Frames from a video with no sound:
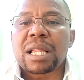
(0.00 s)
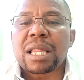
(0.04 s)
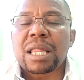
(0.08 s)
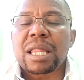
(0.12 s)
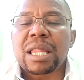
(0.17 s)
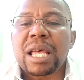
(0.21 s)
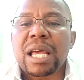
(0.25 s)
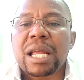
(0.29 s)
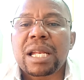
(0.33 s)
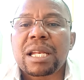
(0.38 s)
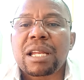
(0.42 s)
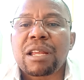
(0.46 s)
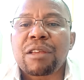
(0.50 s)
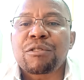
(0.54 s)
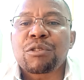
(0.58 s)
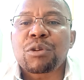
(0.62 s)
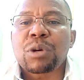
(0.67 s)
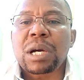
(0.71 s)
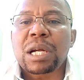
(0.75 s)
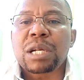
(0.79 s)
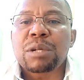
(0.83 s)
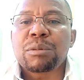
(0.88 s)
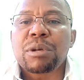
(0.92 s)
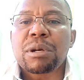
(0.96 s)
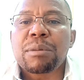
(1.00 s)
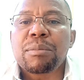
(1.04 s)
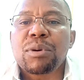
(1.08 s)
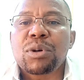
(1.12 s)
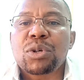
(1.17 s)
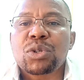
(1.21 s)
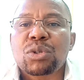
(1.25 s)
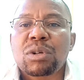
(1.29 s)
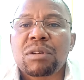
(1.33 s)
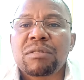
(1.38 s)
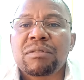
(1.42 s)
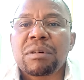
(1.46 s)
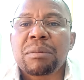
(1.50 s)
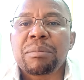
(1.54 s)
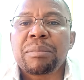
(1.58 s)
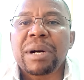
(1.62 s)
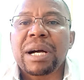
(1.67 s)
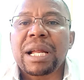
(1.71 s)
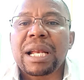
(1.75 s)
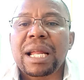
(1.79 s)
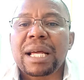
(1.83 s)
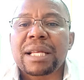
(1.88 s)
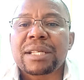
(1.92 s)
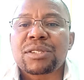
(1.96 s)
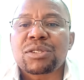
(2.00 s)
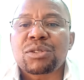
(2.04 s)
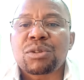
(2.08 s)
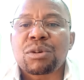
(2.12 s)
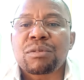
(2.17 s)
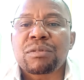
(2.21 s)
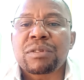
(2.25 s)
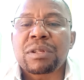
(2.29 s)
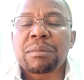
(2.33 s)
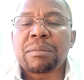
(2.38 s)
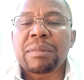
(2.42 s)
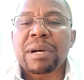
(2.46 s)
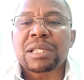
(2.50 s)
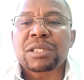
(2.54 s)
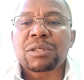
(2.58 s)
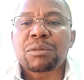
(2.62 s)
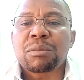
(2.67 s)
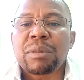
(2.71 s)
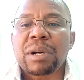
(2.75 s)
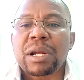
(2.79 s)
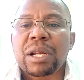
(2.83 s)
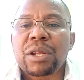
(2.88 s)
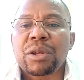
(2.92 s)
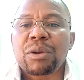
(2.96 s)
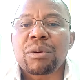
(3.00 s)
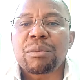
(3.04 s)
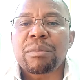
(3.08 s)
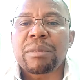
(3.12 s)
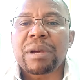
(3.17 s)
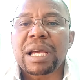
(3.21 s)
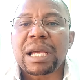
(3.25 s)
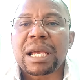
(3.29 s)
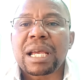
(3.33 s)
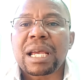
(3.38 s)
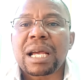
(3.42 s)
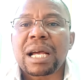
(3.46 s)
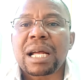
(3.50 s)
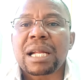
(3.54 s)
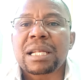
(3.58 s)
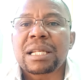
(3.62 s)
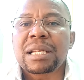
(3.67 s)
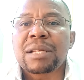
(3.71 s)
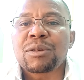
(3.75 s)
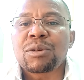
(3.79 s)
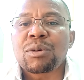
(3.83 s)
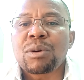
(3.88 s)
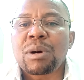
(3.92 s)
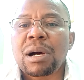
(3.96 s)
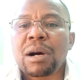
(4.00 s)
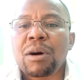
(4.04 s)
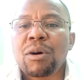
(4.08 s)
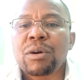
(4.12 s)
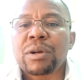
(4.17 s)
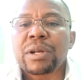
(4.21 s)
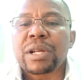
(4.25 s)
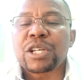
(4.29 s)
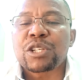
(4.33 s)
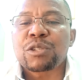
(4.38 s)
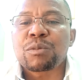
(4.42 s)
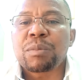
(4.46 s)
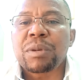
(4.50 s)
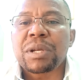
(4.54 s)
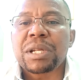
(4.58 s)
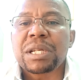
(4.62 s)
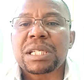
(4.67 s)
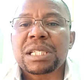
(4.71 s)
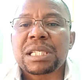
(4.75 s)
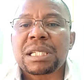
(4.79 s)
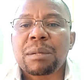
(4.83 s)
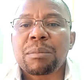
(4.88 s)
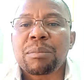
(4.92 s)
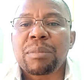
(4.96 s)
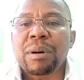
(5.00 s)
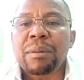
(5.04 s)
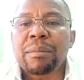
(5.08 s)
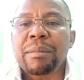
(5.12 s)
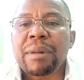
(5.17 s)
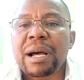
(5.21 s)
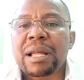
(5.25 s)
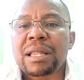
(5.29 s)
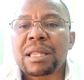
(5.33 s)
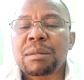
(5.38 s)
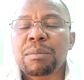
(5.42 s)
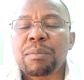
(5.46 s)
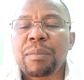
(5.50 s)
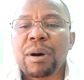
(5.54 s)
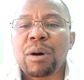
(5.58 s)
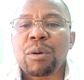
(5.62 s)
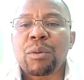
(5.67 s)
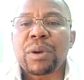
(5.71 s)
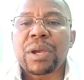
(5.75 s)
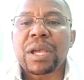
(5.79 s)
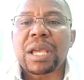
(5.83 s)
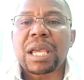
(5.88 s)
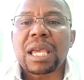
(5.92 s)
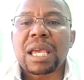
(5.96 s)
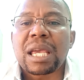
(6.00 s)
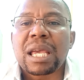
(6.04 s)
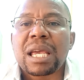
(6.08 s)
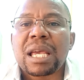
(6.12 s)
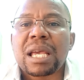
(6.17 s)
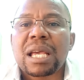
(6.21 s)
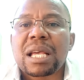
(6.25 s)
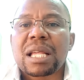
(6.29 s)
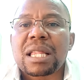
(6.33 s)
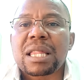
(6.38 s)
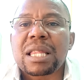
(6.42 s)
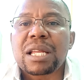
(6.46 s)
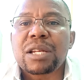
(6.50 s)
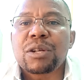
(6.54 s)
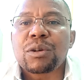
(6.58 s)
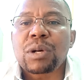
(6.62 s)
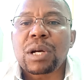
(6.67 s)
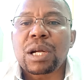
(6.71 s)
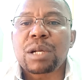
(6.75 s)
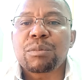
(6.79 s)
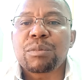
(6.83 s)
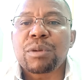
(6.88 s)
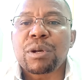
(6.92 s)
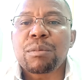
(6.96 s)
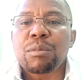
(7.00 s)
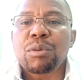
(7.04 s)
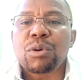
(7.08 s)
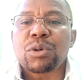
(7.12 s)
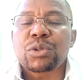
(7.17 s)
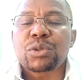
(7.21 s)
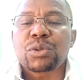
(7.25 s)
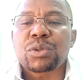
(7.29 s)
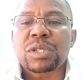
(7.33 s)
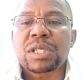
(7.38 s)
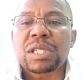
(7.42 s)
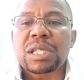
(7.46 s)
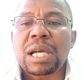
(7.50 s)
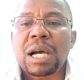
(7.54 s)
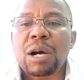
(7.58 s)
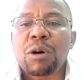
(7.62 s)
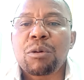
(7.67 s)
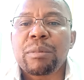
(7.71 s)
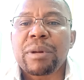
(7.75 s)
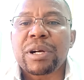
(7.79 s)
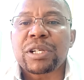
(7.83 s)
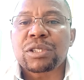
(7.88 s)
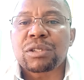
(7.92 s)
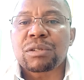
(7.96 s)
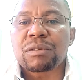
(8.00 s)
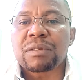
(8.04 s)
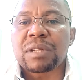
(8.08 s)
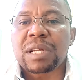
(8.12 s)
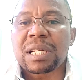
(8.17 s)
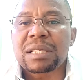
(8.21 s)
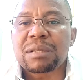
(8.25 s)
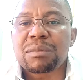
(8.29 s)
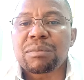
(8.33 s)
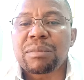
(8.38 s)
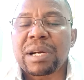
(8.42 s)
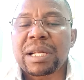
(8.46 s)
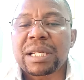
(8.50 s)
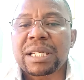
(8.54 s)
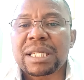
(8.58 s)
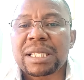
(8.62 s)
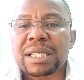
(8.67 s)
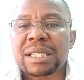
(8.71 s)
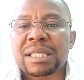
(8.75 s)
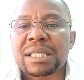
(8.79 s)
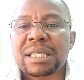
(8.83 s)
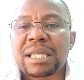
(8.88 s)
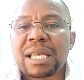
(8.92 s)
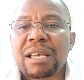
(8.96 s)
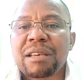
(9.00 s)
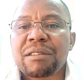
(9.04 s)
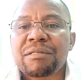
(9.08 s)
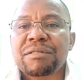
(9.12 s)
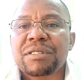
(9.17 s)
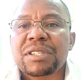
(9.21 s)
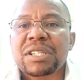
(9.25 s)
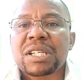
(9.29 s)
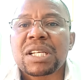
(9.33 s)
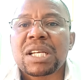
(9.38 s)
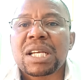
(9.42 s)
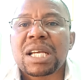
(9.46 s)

Then if you can be able to have a balance of the much money you make and your own expenditure per month, per week, then you can be able to see how much of that money is saved.